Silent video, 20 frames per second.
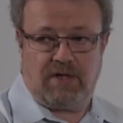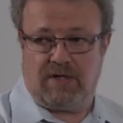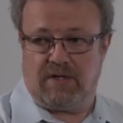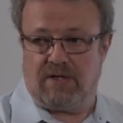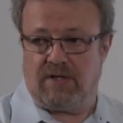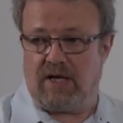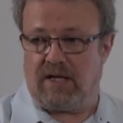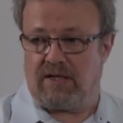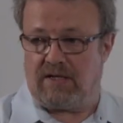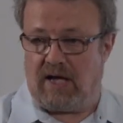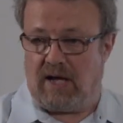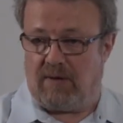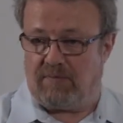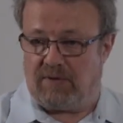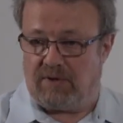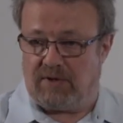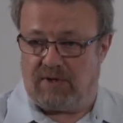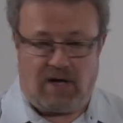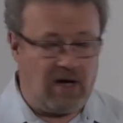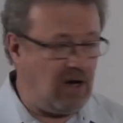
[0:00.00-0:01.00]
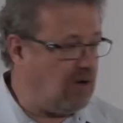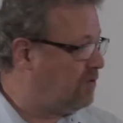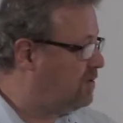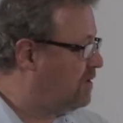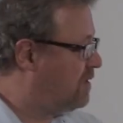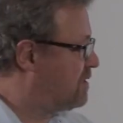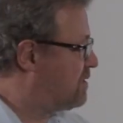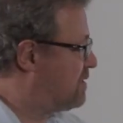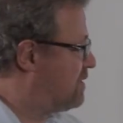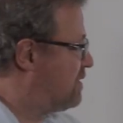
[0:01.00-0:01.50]
can that happen? How
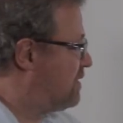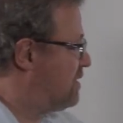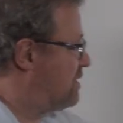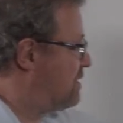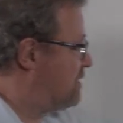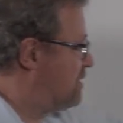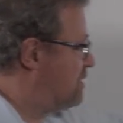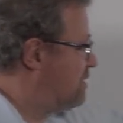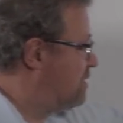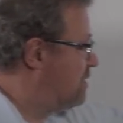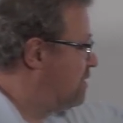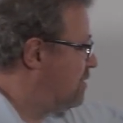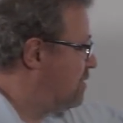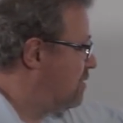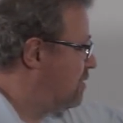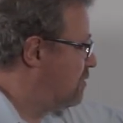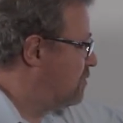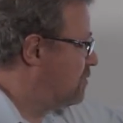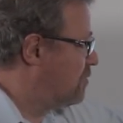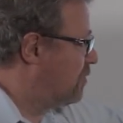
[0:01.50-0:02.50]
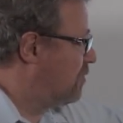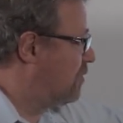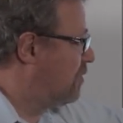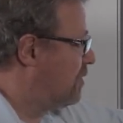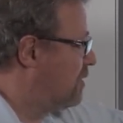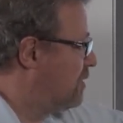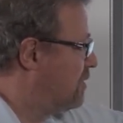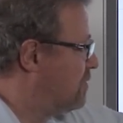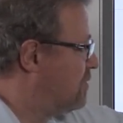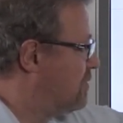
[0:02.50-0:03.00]
does this
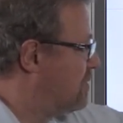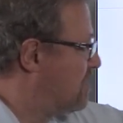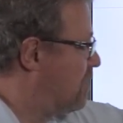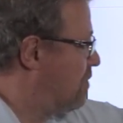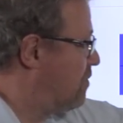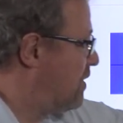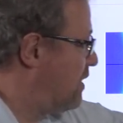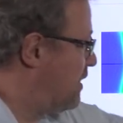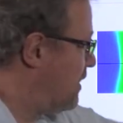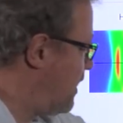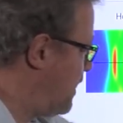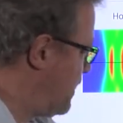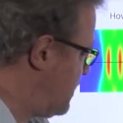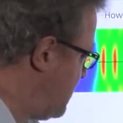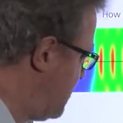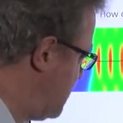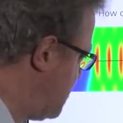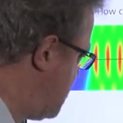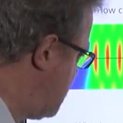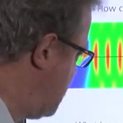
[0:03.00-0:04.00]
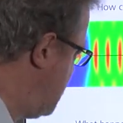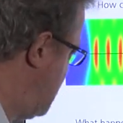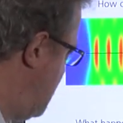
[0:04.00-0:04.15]
turn into something like this?